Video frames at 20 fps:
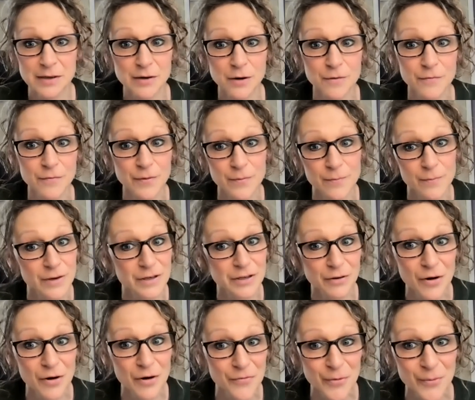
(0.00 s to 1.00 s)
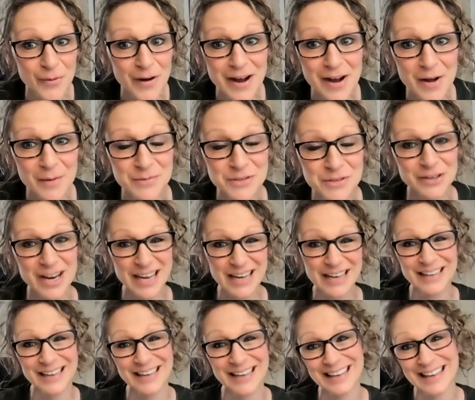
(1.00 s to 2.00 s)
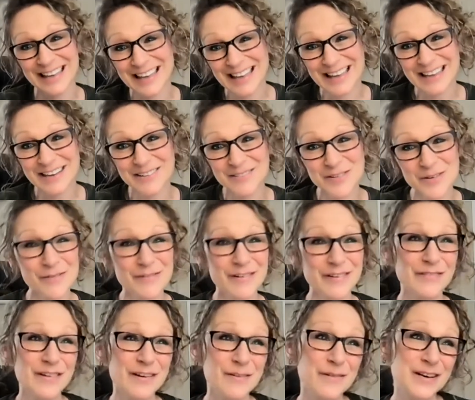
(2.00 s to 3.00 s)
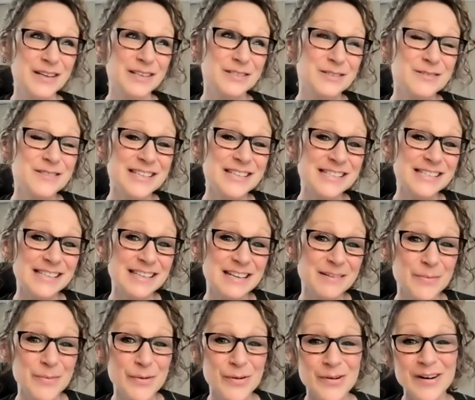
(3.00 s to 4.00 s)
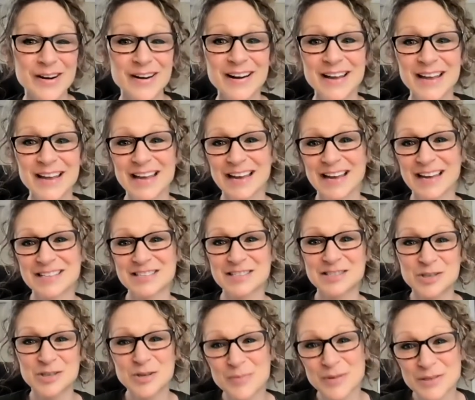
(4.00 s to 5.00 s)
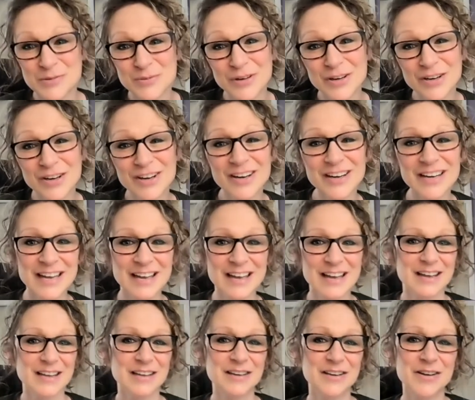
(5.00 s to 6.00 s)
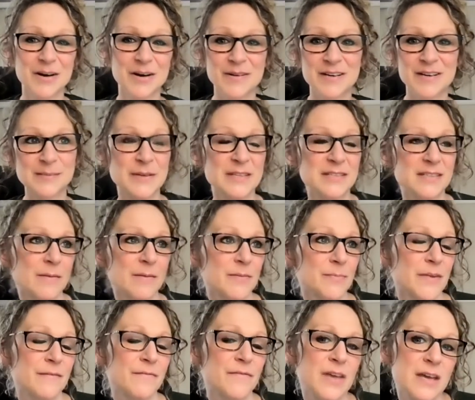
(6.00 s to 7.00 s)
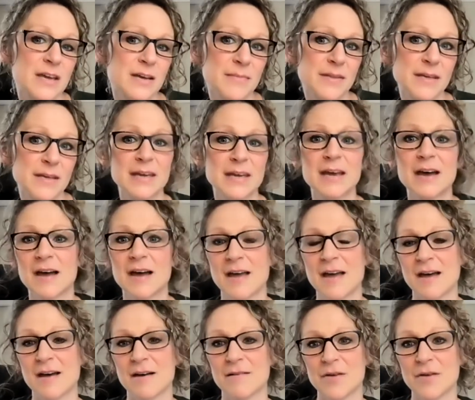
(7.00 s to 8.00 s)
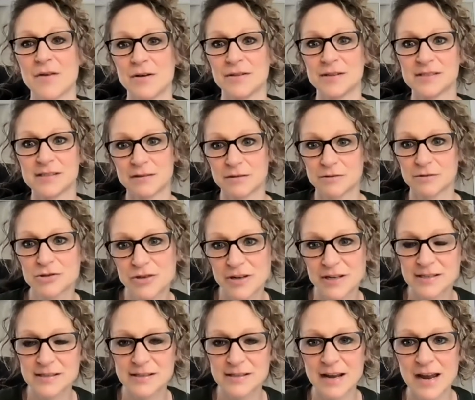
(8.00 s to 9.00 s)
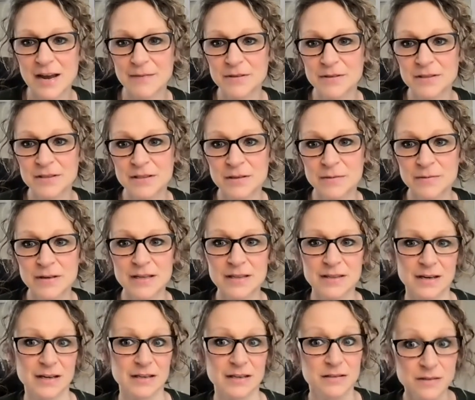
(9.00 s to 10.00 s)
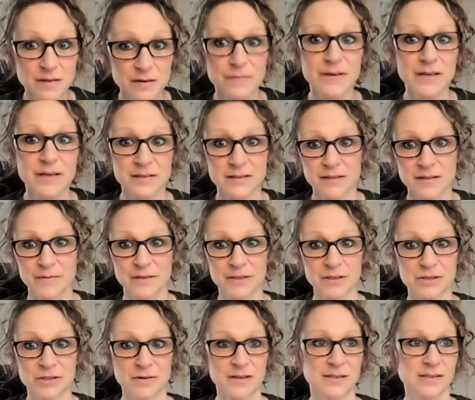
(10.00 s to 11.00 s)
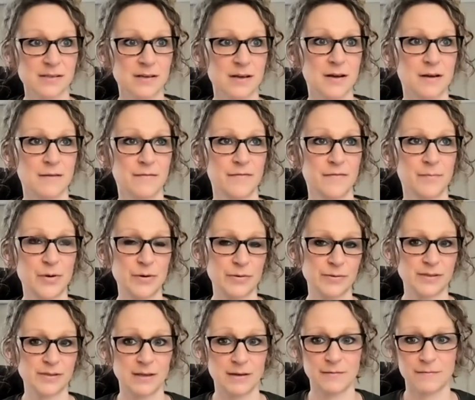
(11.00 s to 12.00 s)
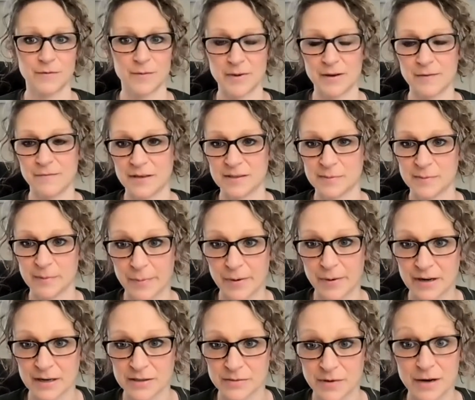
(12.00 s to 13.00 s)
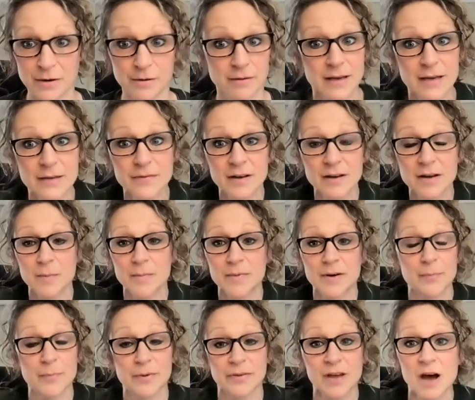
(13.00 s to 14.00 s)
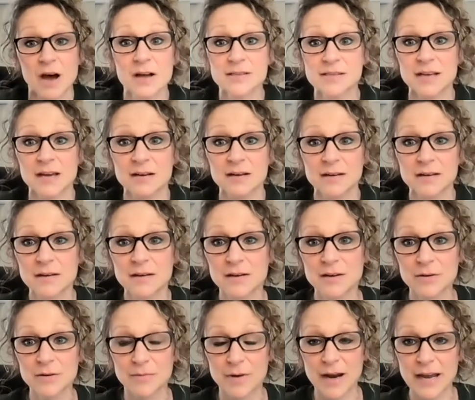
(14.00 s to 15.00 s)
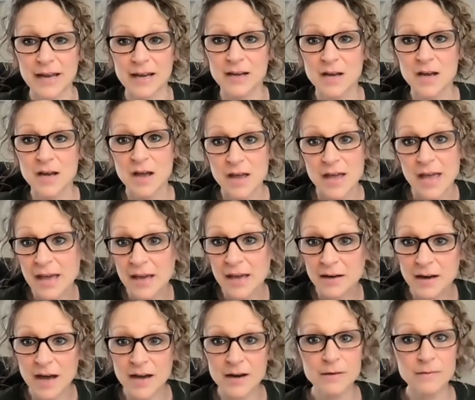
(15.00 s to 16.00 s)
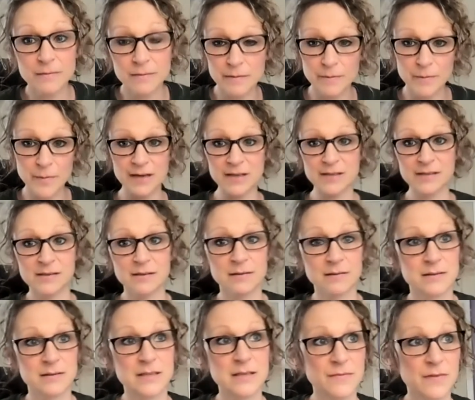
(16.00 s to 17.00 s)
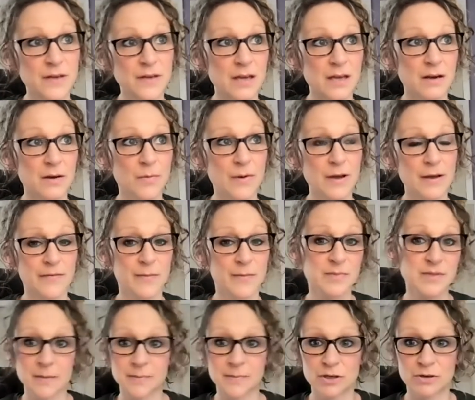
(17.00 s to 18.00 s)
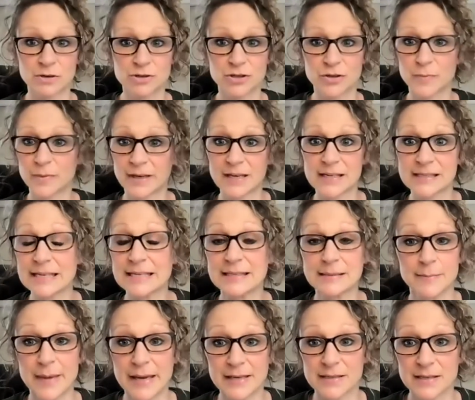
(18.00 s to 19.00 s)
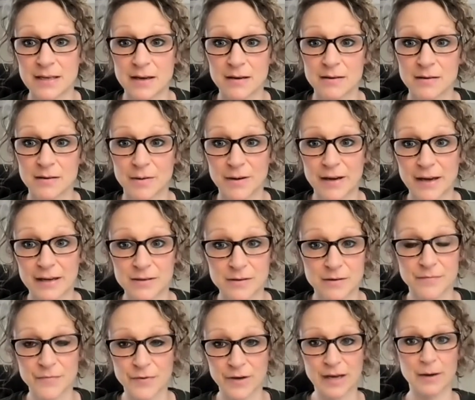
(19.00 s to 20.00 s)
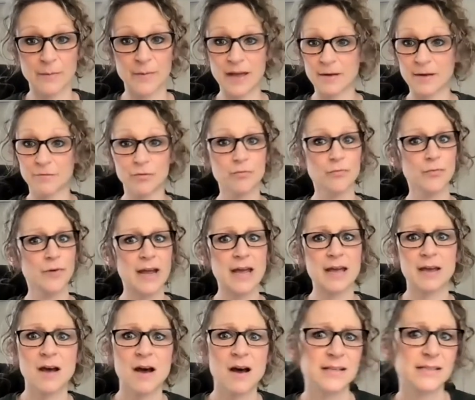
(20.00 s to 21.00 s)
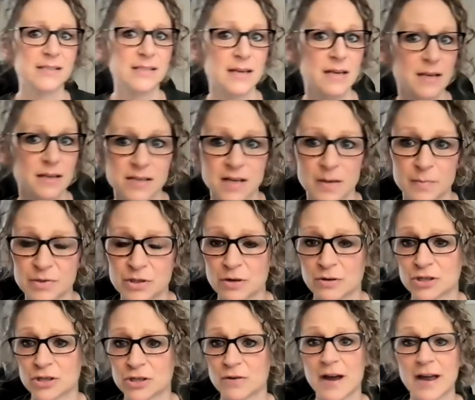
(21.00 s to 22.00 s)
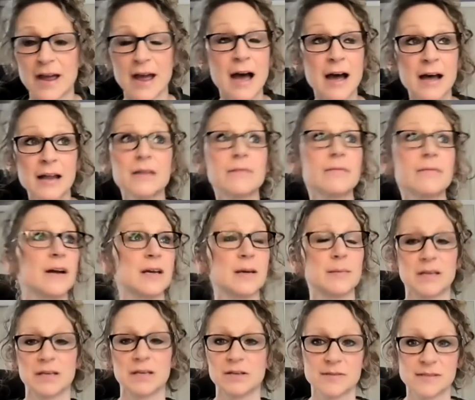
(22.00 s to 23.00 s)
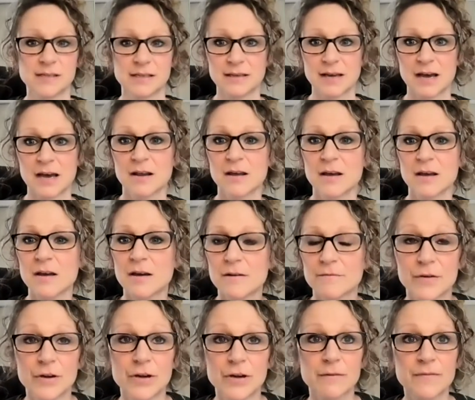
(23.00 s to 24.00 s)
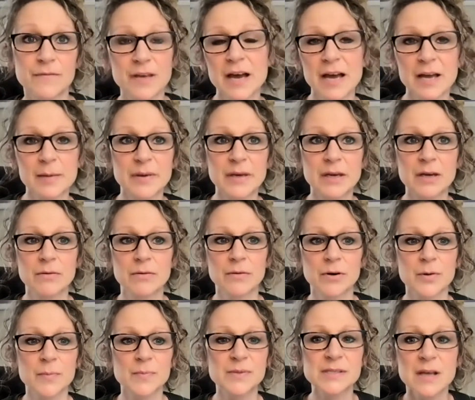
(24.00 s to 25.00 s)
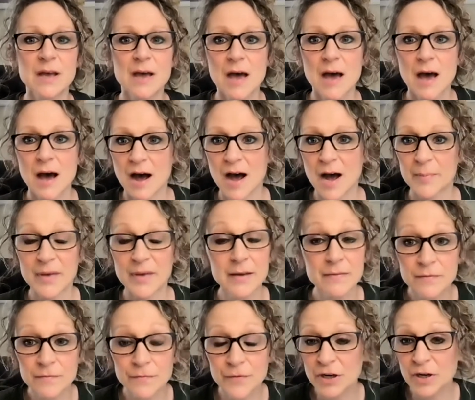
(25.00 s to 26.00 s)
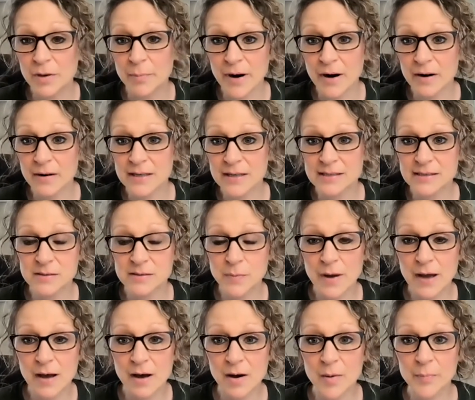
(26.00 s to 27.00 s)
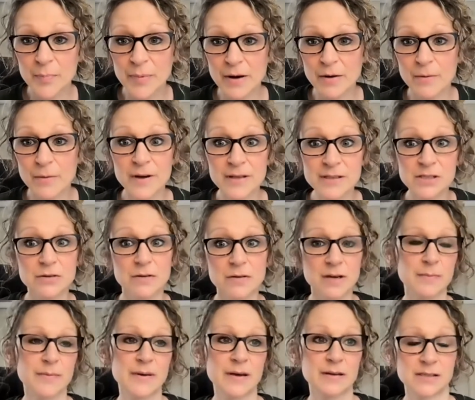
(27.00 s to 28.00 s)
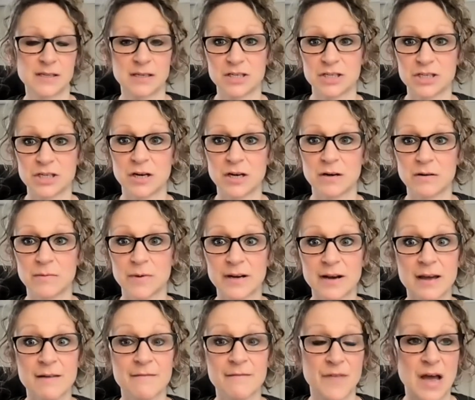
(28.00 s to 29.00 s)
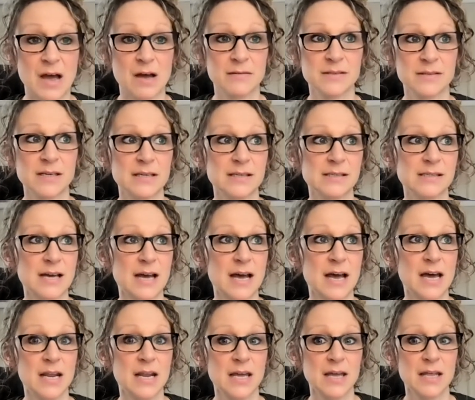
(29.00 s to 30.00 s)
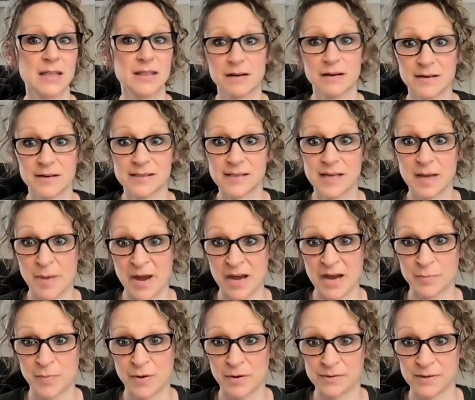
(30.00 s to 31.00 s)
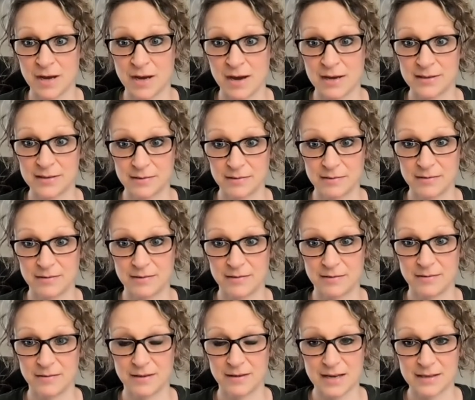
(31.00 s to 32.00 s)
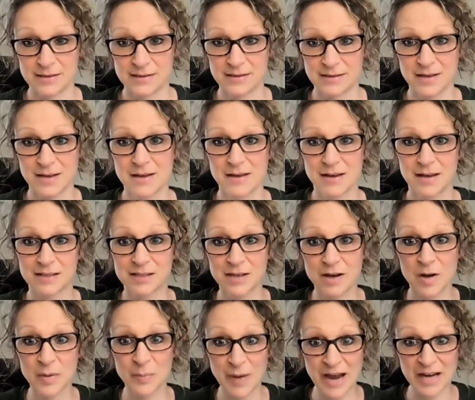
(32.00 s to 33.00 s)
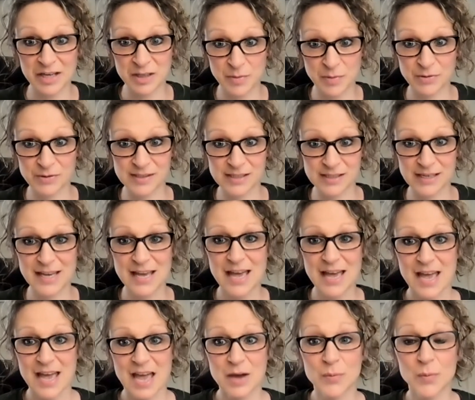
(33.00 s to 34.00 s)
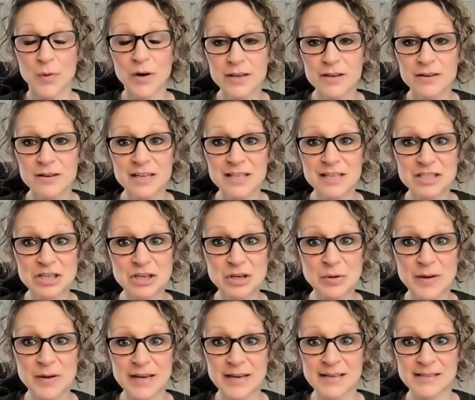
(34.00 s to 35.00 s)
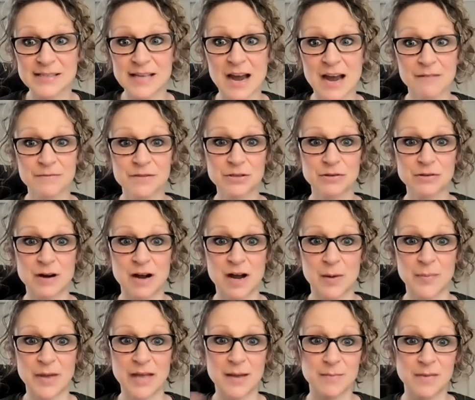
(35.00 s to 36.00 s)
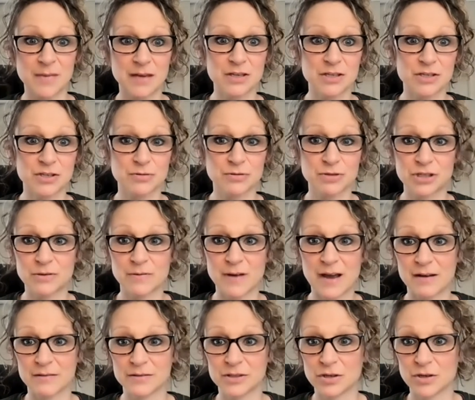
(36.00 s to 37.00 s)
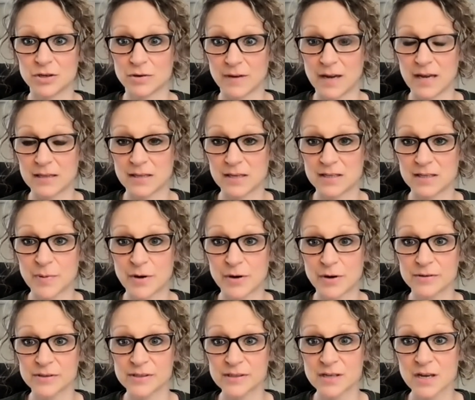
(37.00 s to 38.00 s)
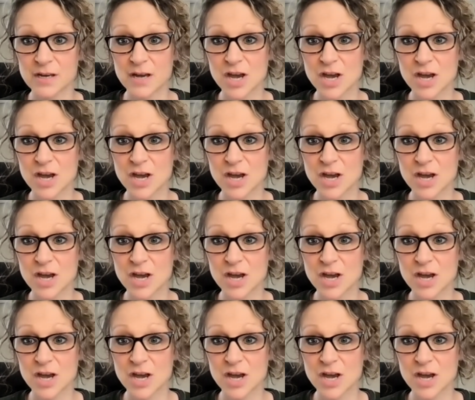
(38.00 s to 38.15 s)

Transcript: over when you're overwhelmed you're kind of like ah, i don't know if i want to do this anymore it's just too much work you know i want to spend time with my family i have all this other stress that i have to deal with and i don't want to deal with the stress of posting for my facebook parties right or even coming up with content right? And I don't want us to deviate away from Tup Social because it's amazing. Okay, don't forget we have great content in Tup Social. I highly recommend using that for your VIP groups, um, even for your parties as well. But what's great about CinchShare, what I have found is that there is a batch post, guys. Yes, it's called batch posting. And what you can do is after um, Amy shows you how to create these posts,